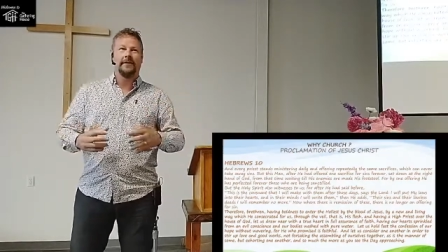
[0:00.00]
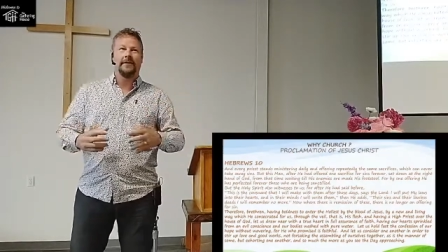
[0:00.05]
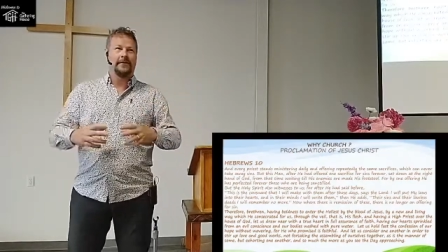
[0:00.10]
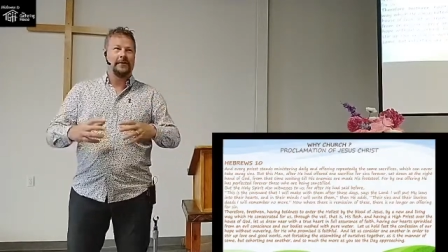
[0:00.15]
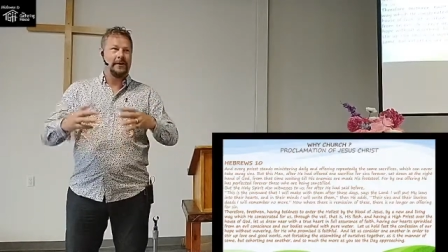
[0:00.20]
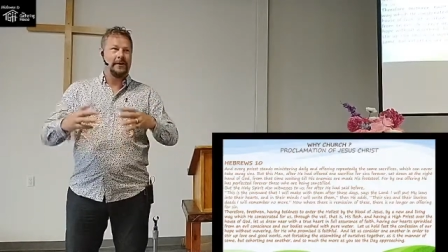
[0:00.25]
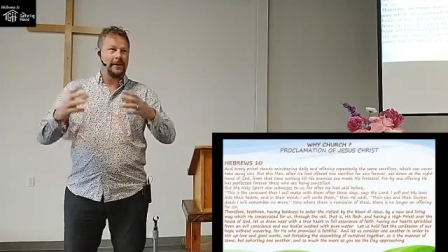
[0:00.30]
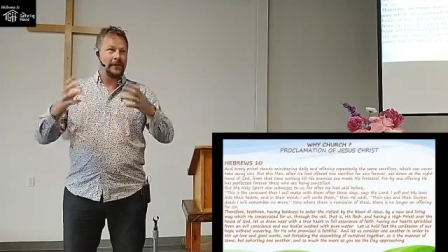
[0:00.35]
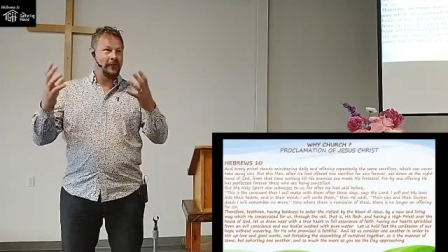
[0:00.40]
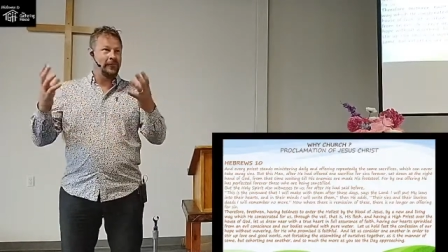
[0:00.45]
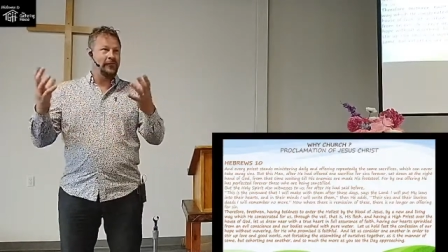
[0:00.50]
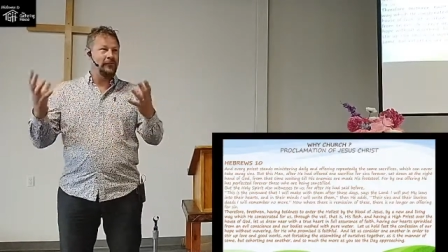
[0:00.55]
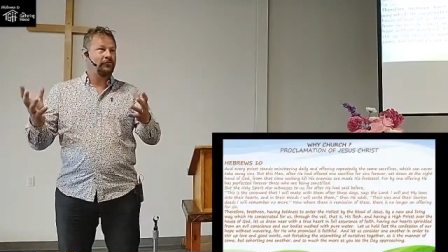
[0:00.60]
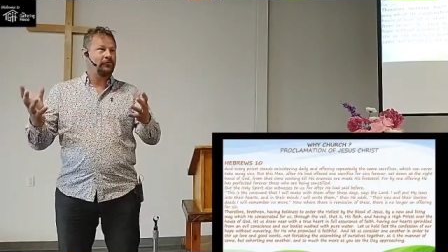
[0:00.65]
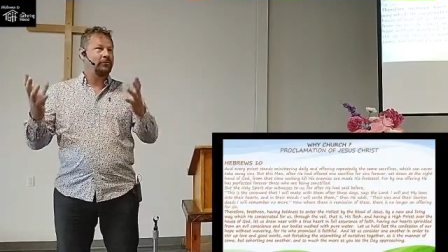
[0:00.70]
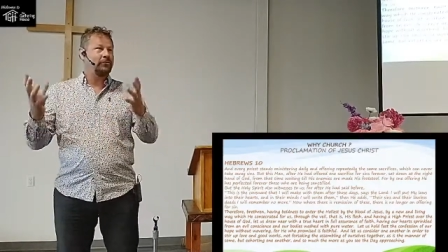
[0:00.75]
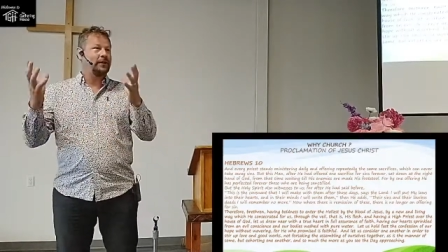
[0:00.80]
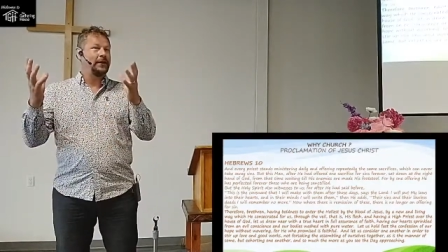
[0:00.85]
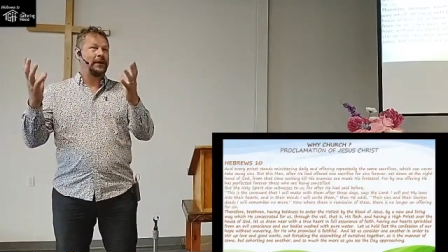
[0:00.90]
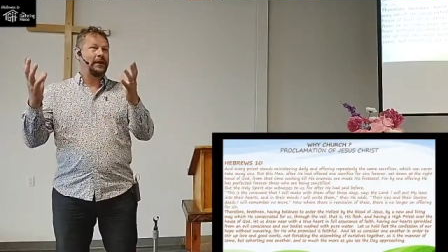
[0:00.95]
the
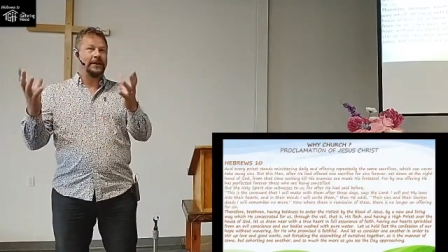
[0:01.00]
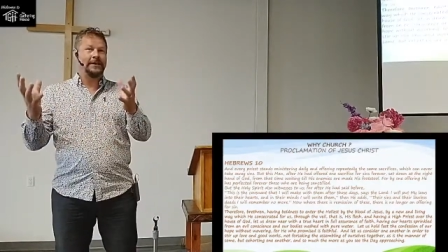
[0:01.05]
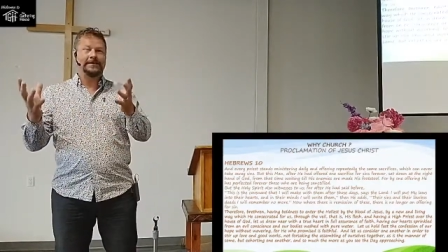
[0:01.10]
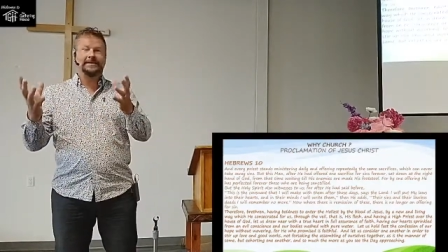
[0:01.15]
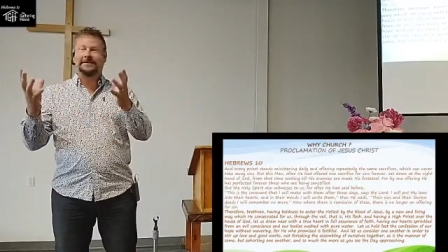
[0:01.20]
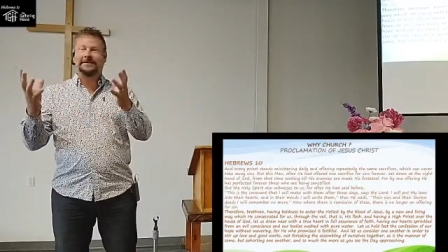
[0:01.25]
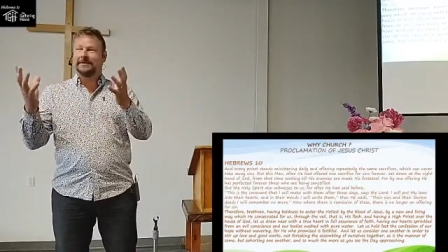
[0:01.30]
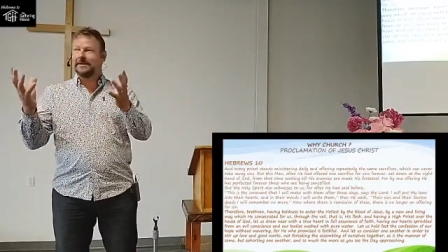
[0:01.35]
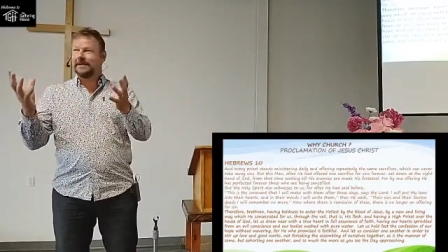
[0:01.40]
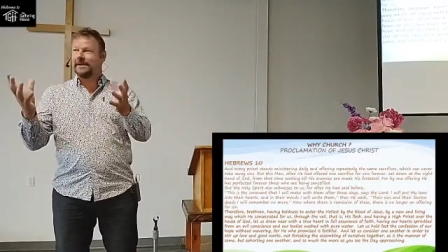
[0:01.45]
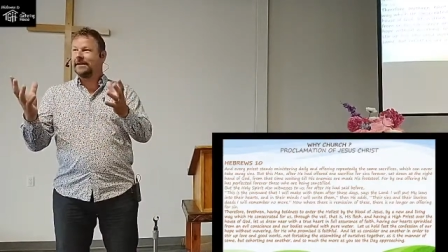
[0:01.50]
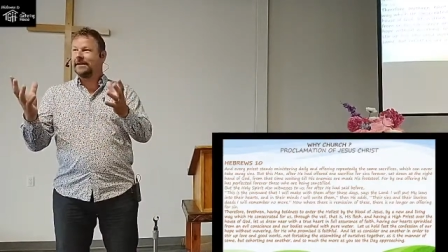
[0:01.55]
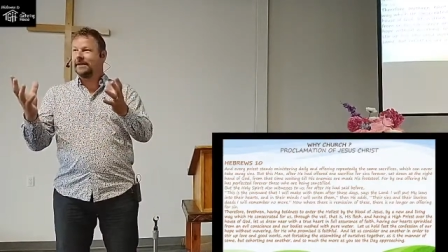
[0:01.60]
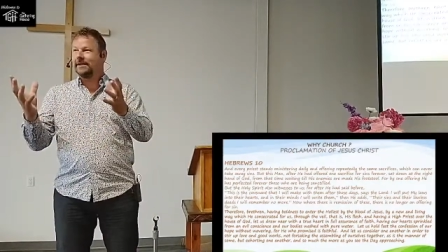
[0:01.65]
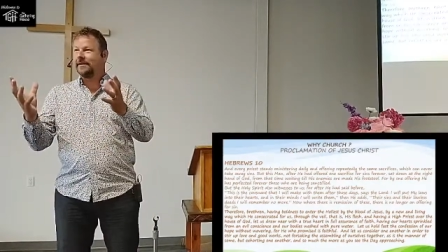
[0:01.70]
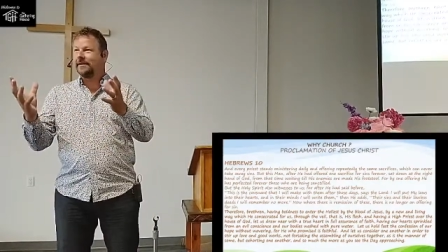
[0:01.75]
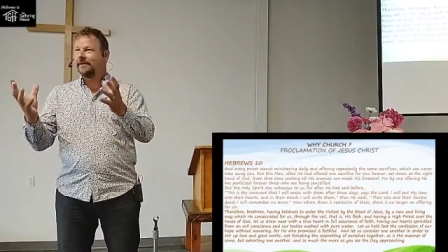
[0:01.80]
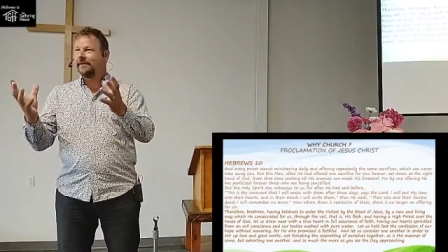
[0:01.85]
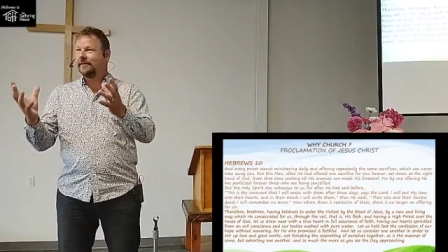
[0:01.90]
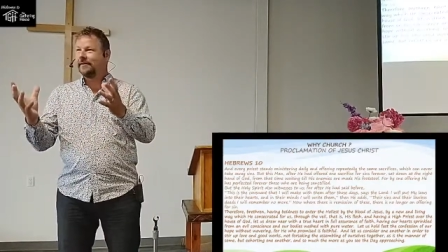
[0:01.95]
Israelites did,